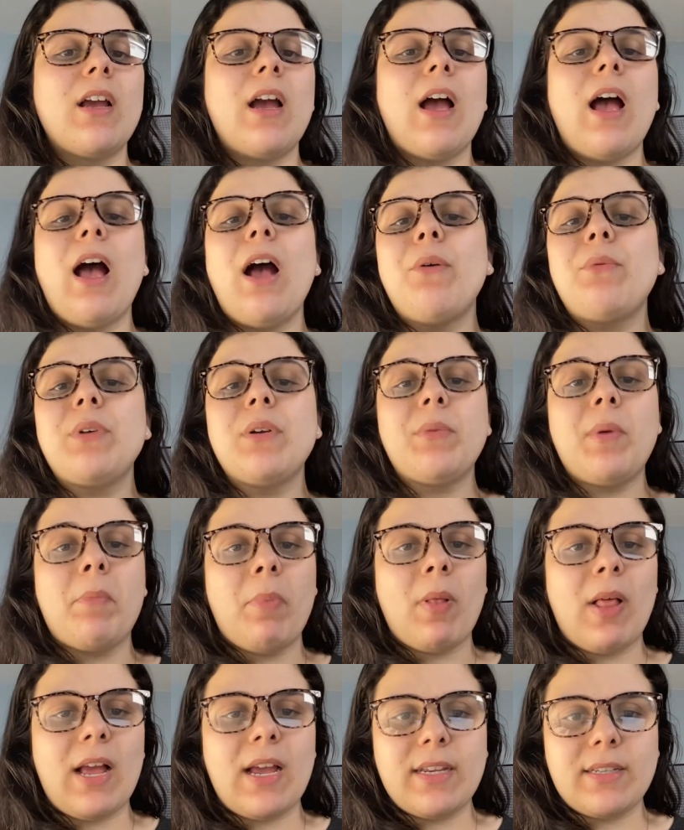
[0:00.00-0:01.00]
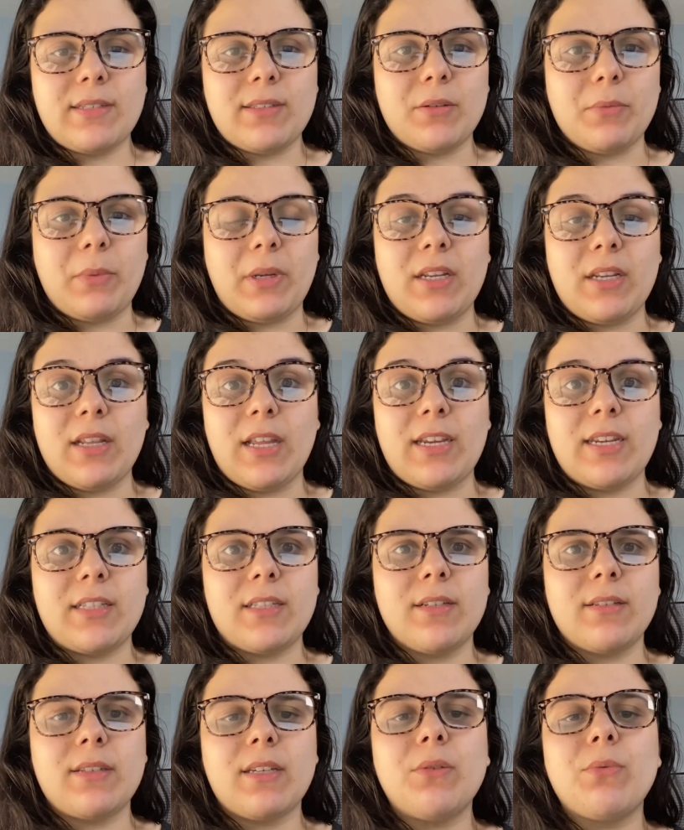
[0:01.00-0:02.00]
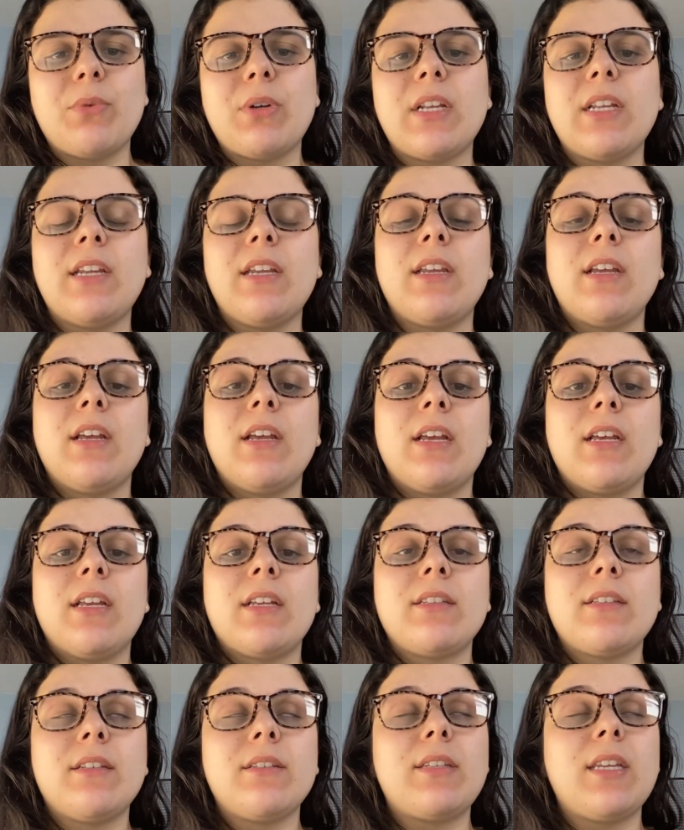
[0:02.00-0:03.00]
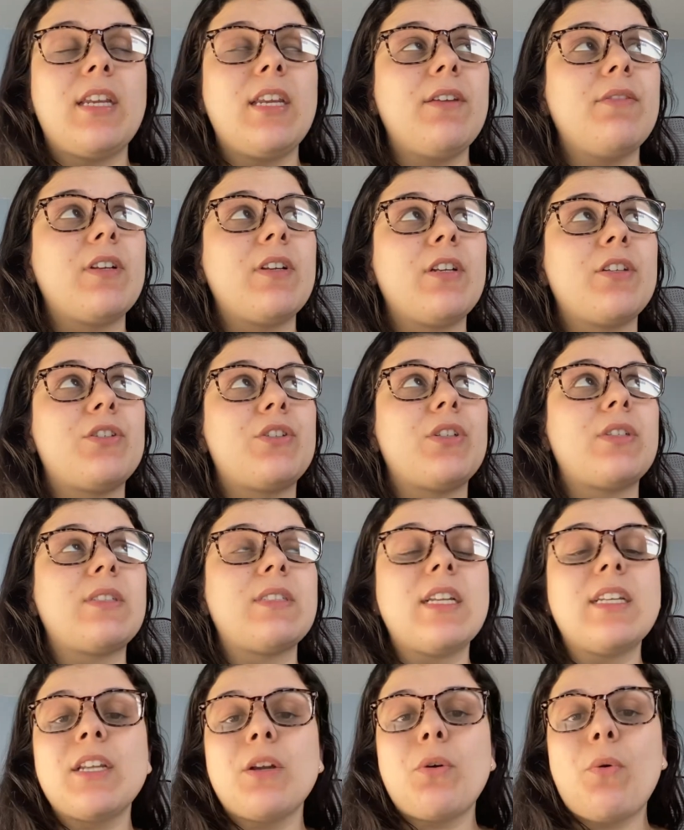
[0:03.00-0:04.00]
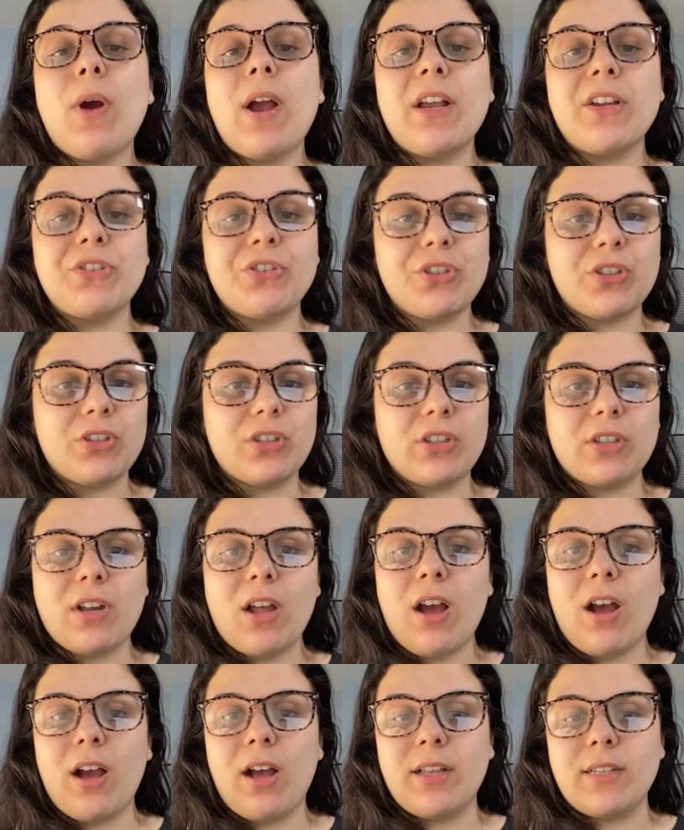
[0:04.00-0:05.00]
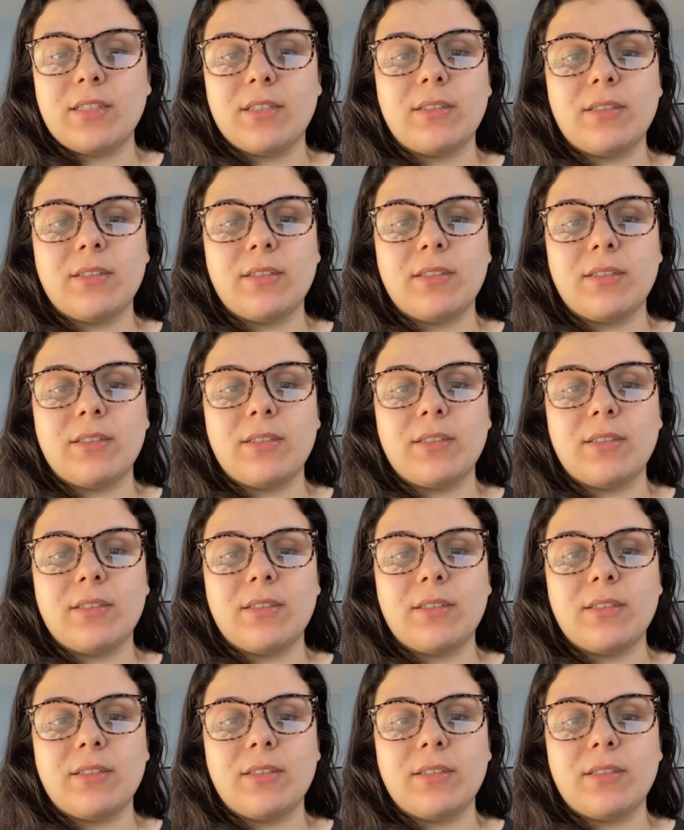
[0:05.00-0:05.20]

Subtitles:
How he replies to me, like does he even understand the question or not?